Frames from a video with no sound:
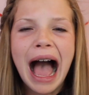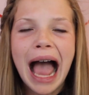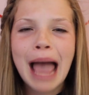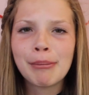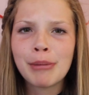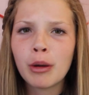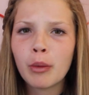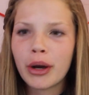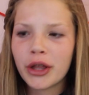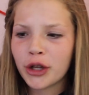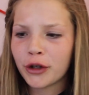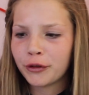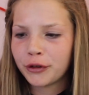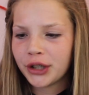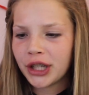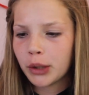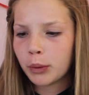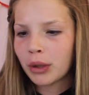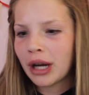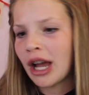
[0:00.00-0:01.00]
I'm a weather
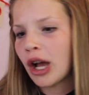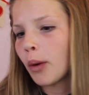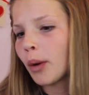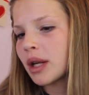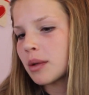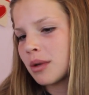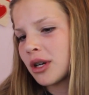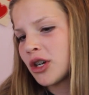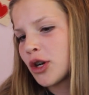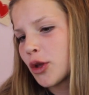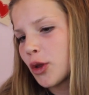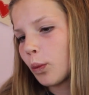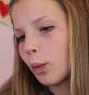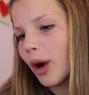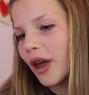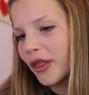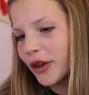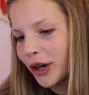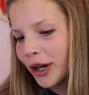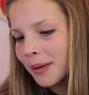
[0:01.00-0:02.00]
freak where I always want to know the
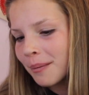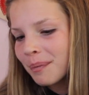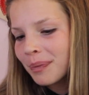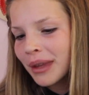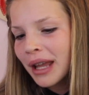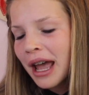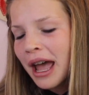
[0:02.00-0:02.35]
weather.